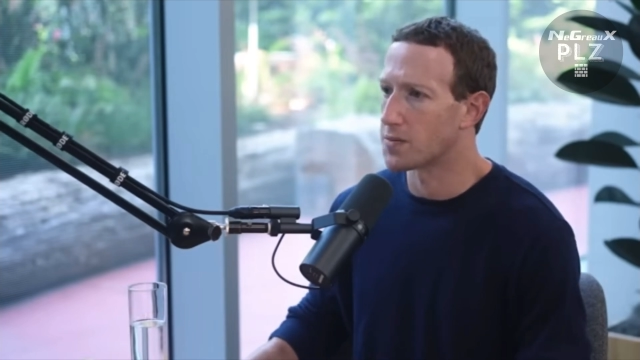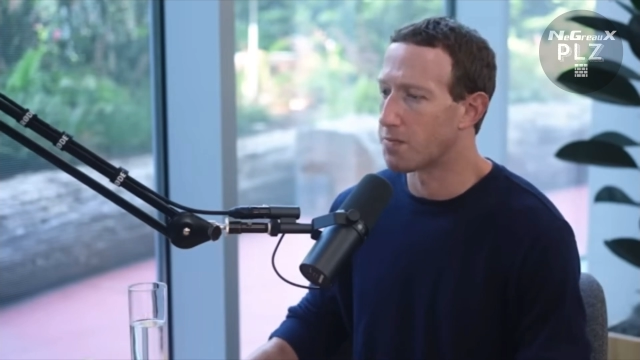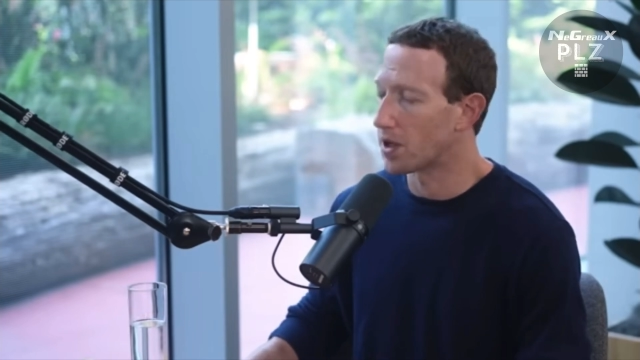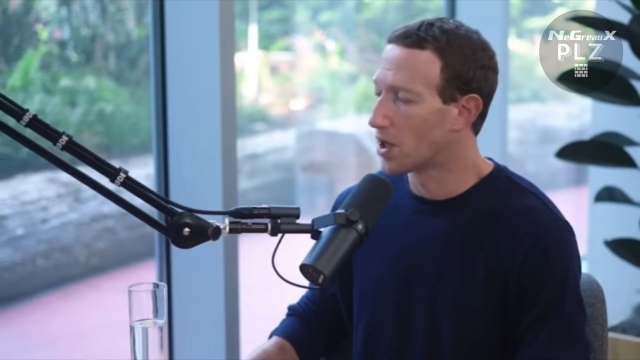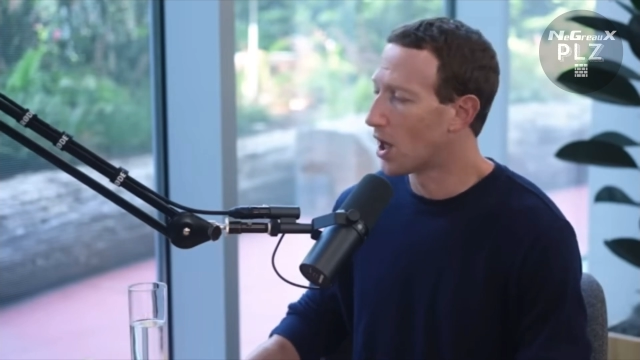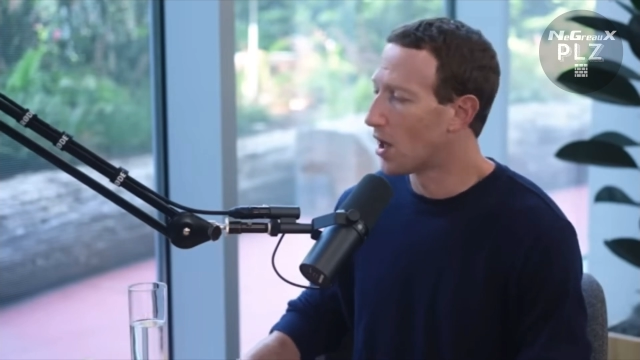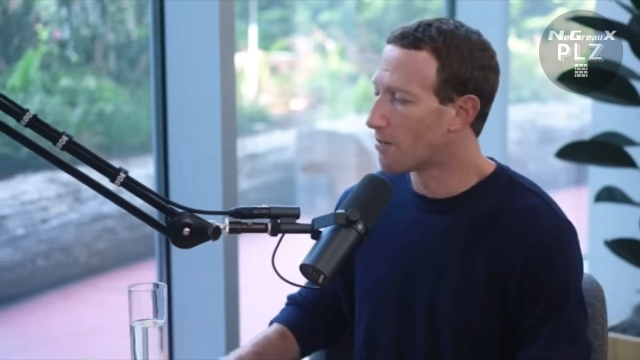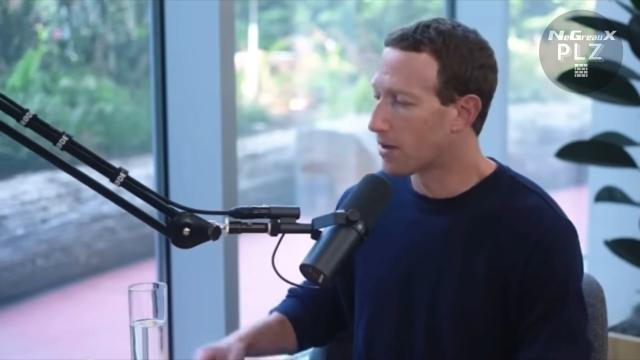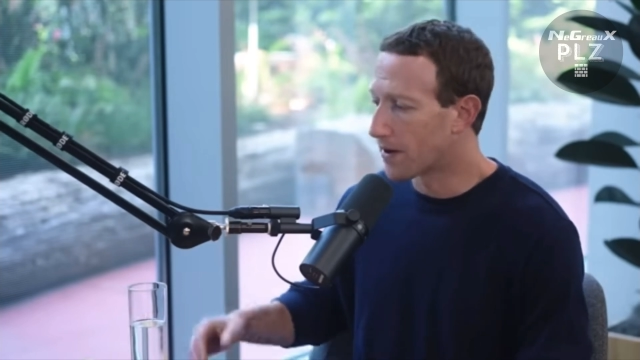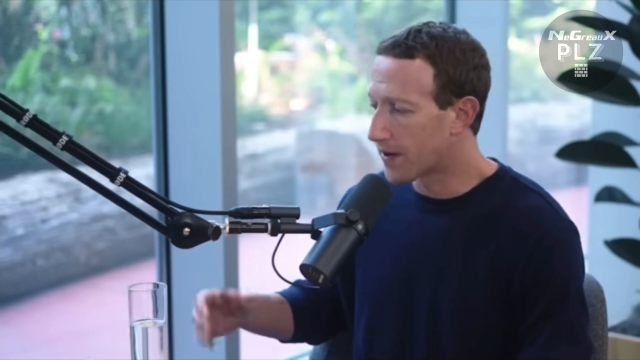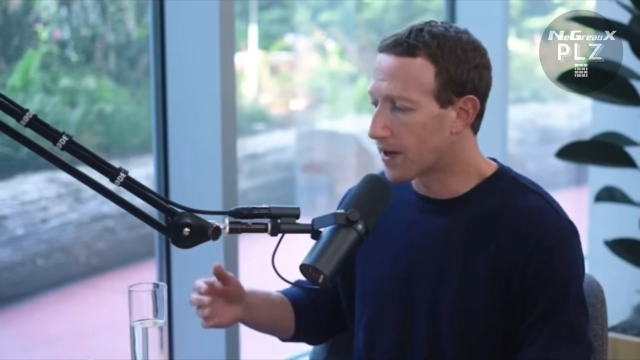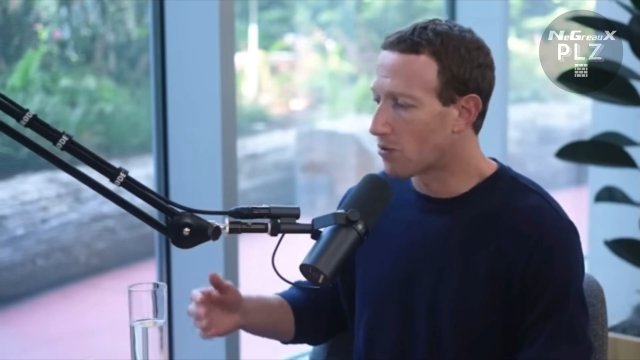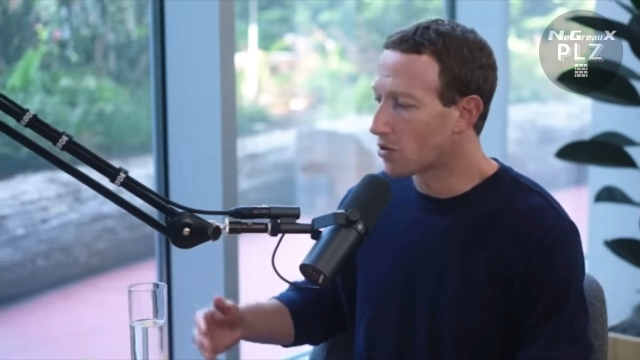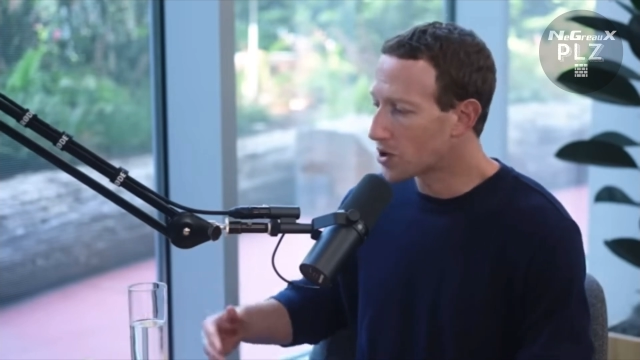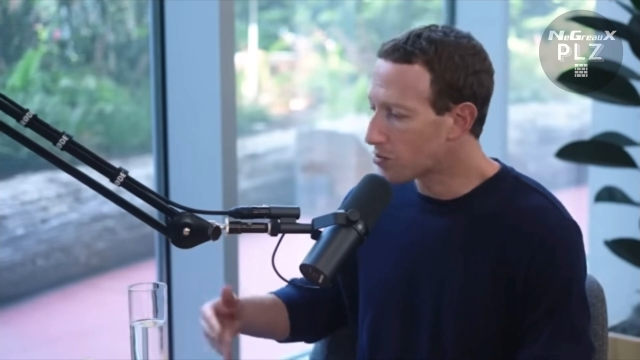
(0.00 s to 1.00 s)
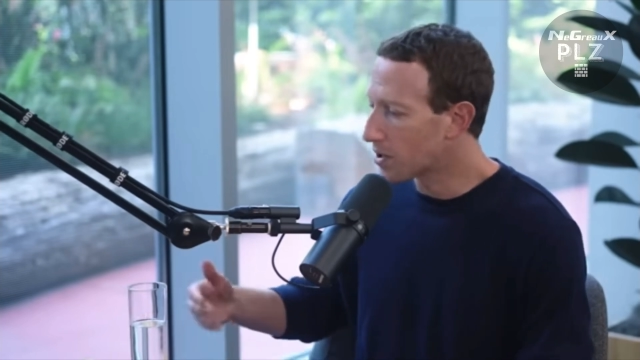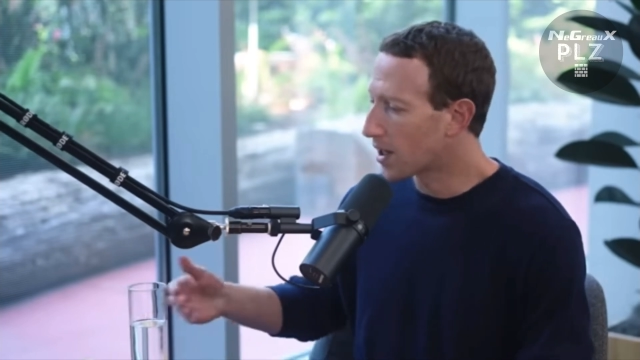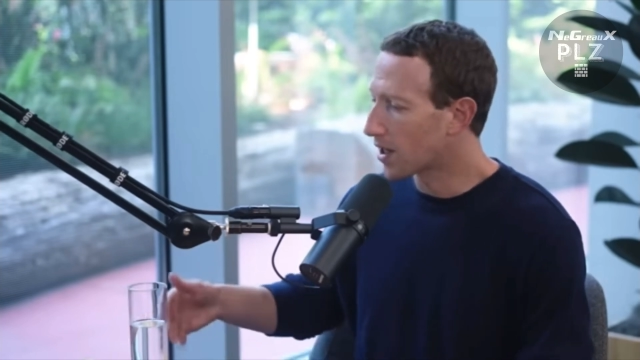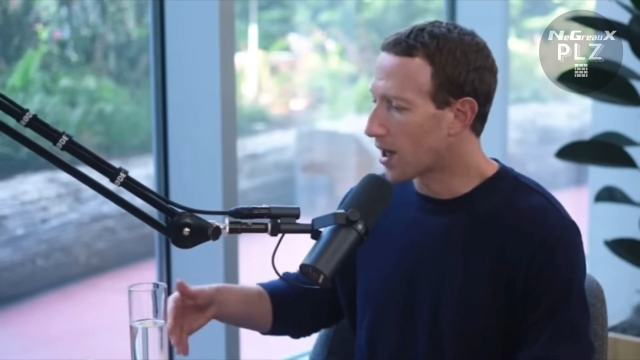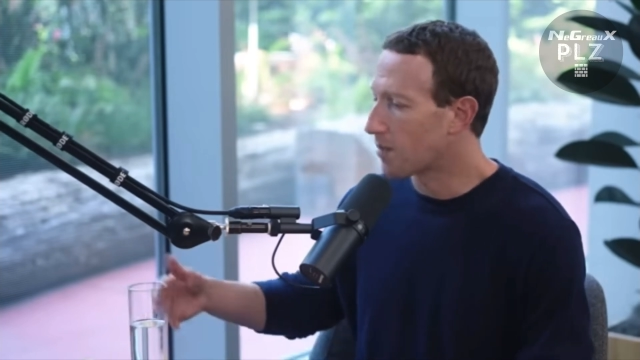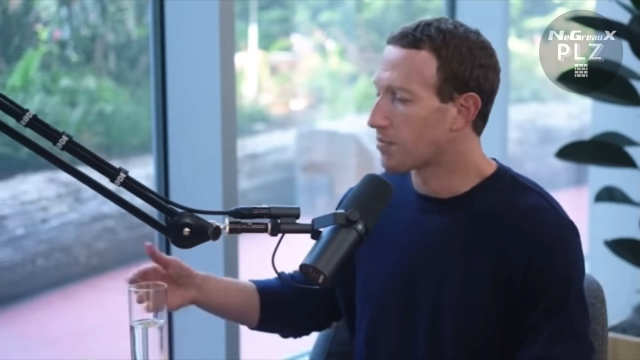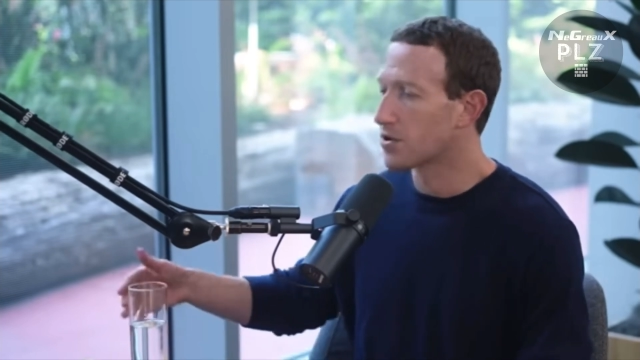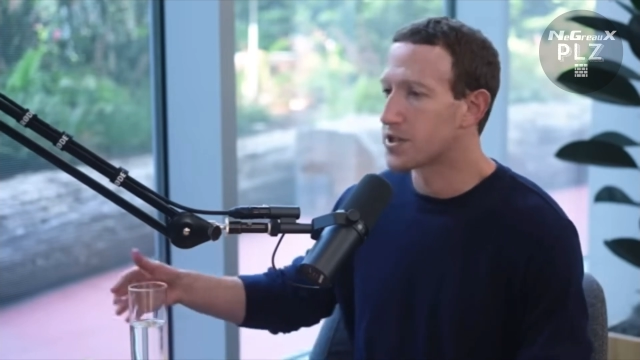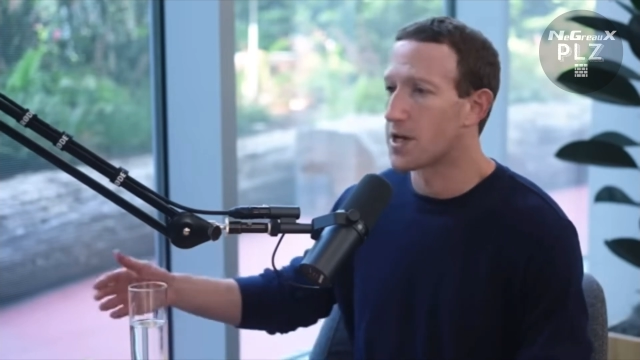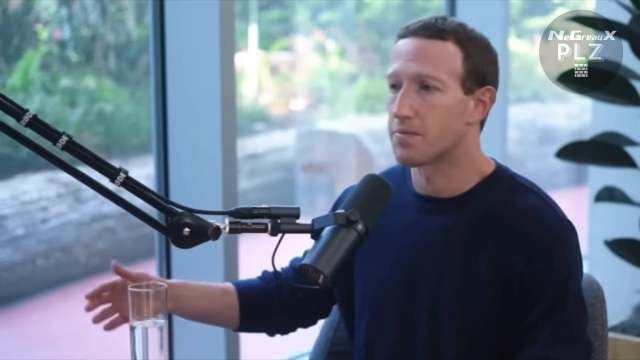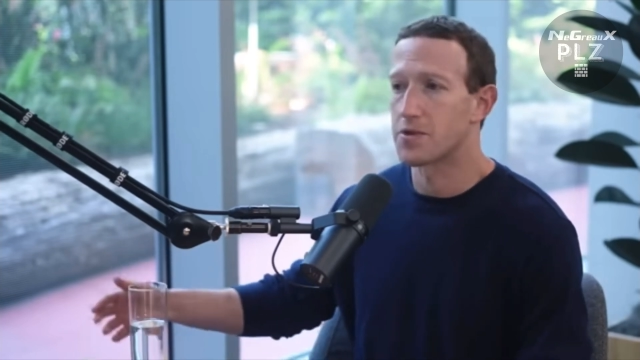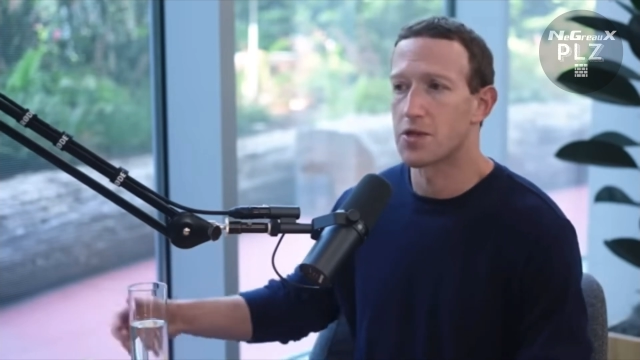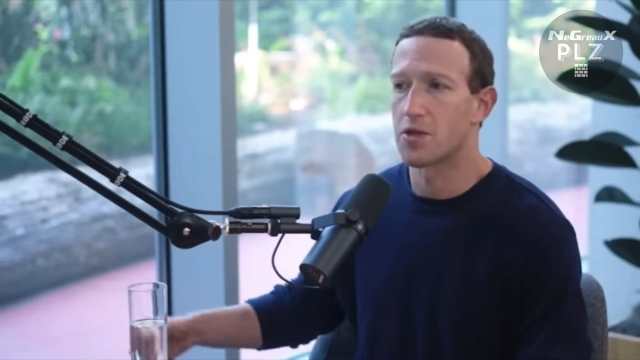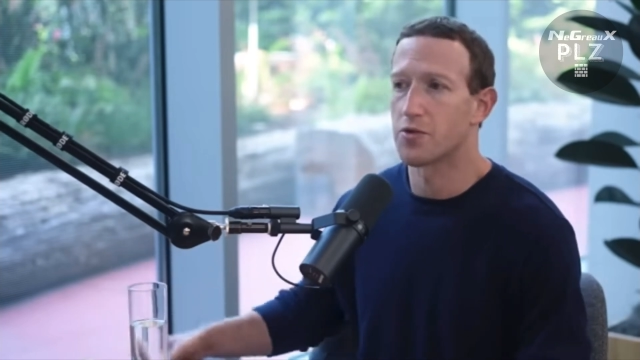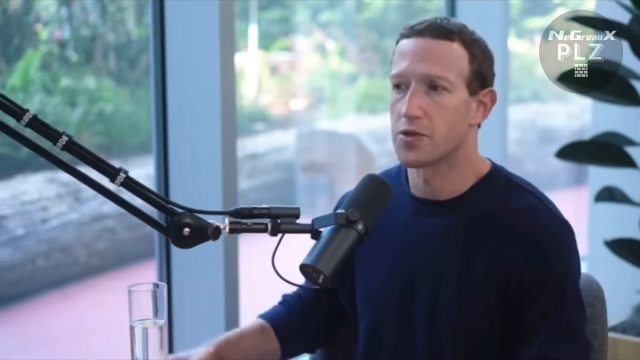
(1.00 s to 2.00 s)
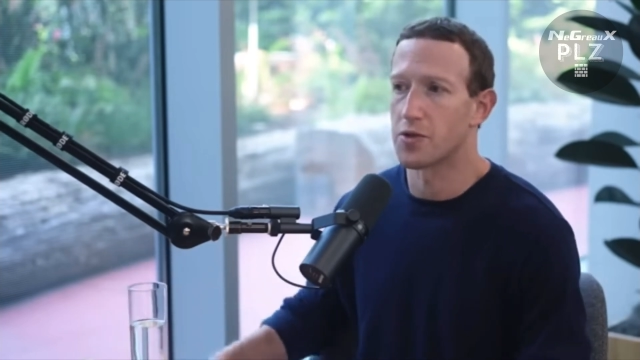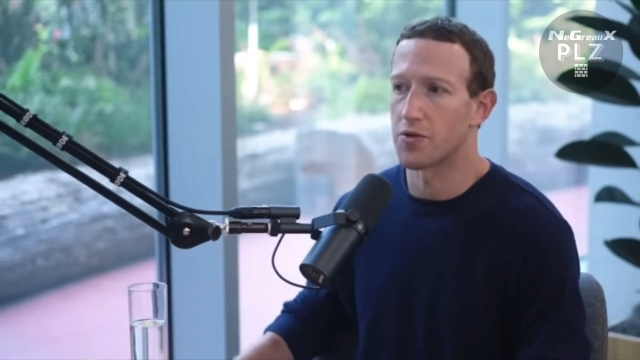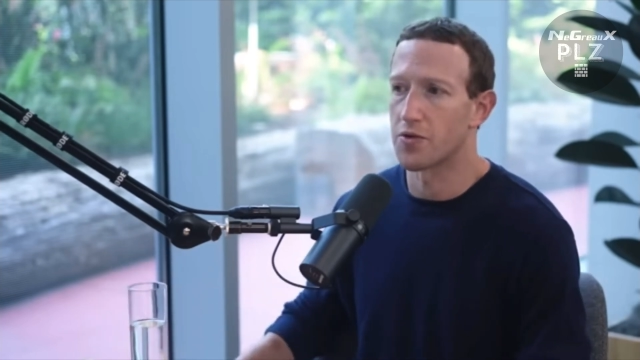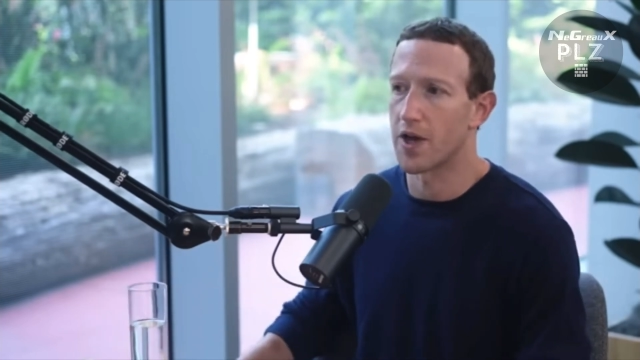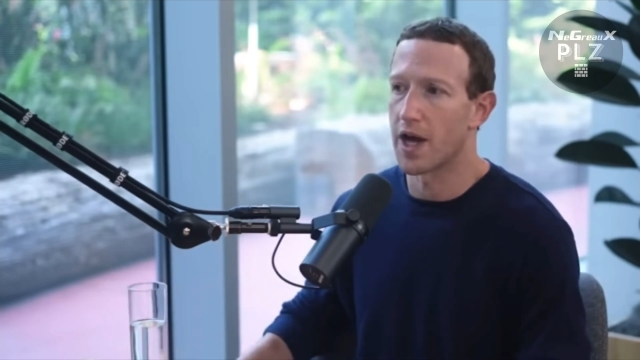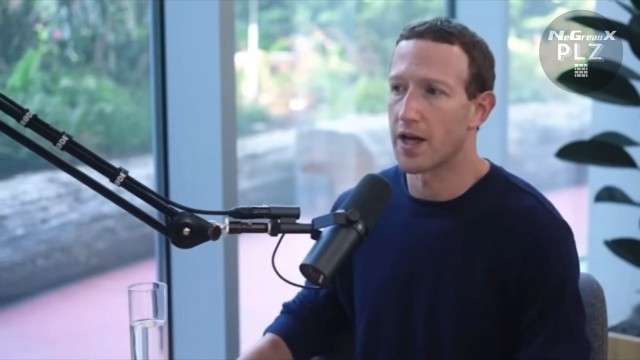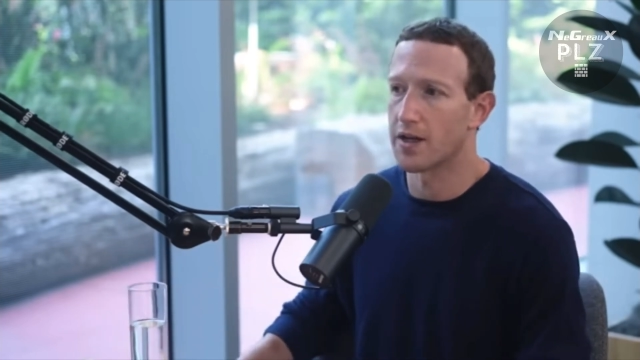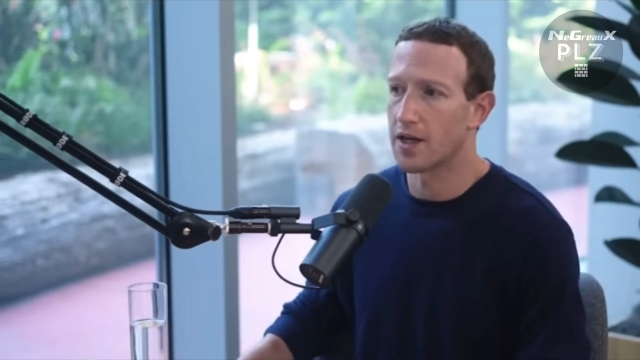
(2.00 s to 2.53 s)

But I think once we get a couple steps closer to that,